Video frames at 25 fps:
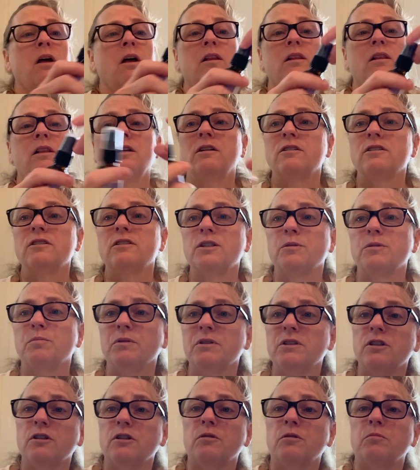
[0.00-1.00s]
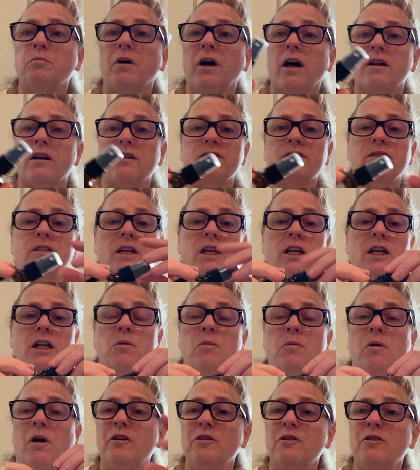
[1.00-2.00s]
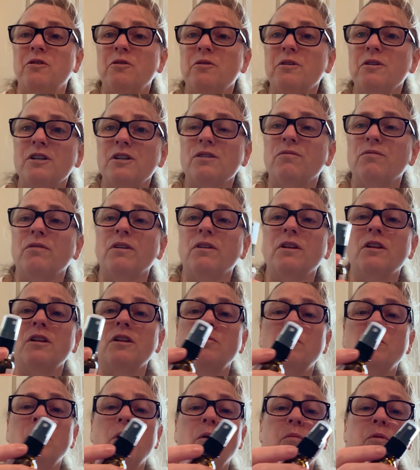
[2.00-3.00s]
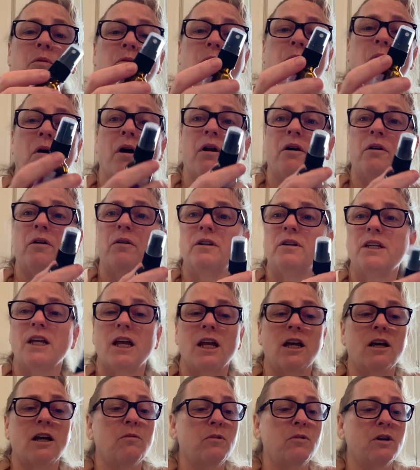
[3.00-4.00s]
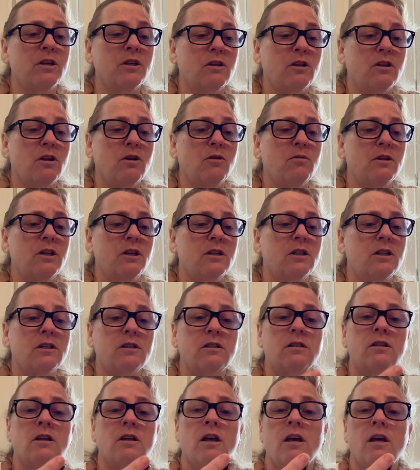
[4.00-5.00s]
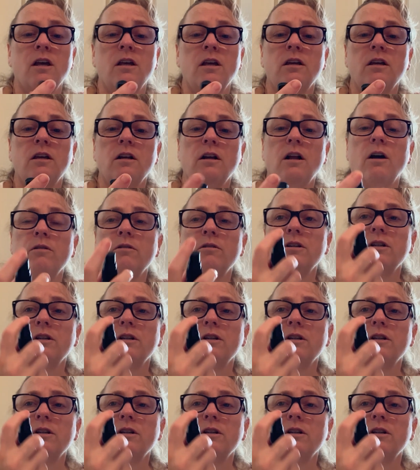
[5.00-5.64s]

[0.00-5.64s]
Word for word: little spritzer bottles anywhere and you can just fill them up with water and take them with you and you just, you know, you